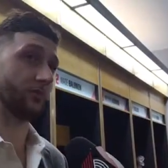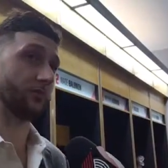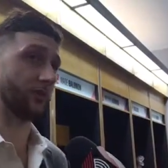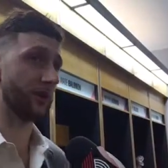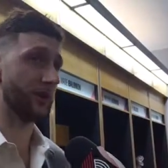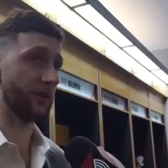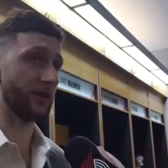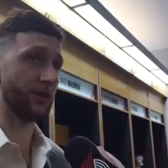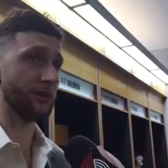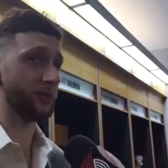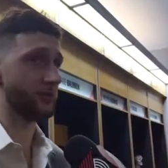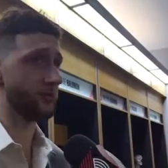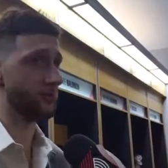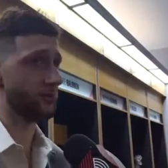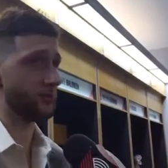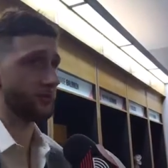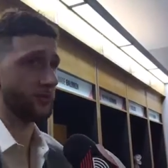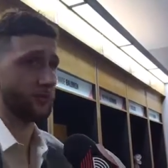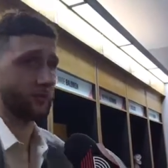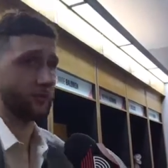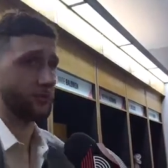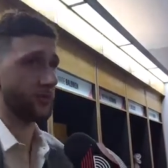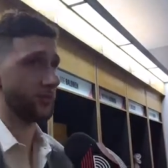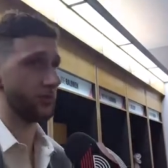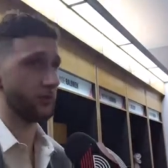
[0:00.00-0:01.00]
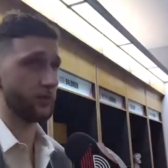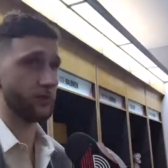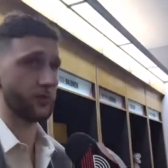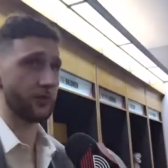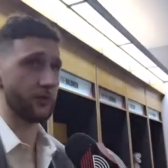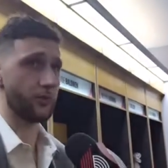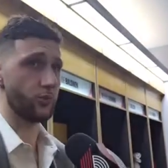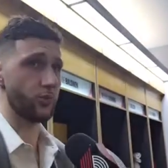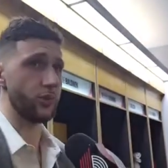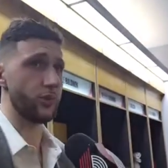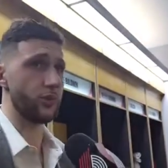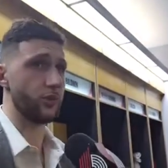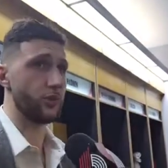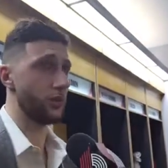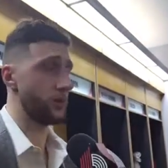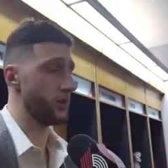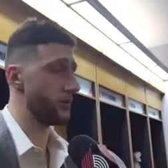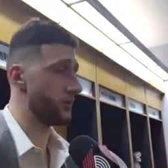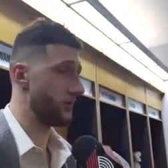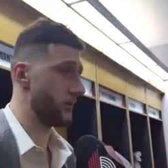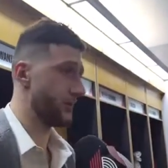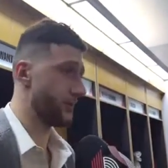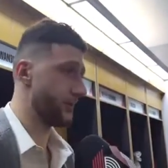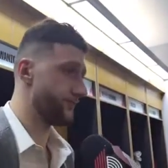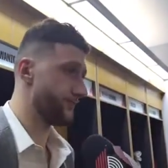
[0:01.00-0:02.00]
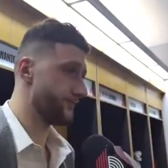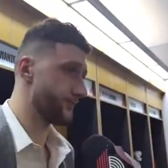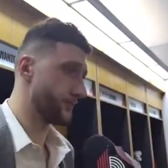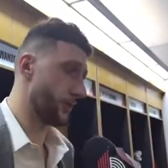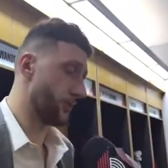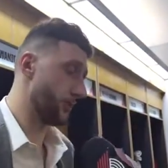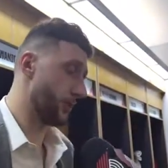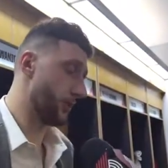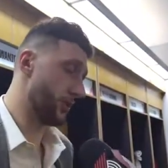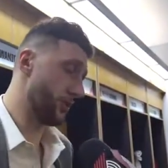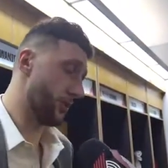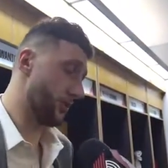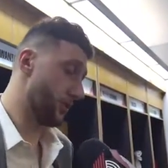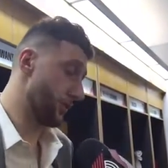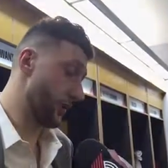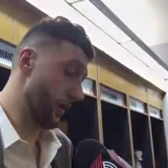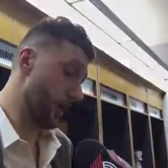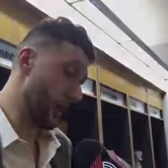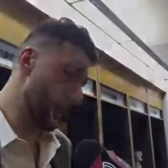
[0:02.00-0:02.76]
the break. We want to win all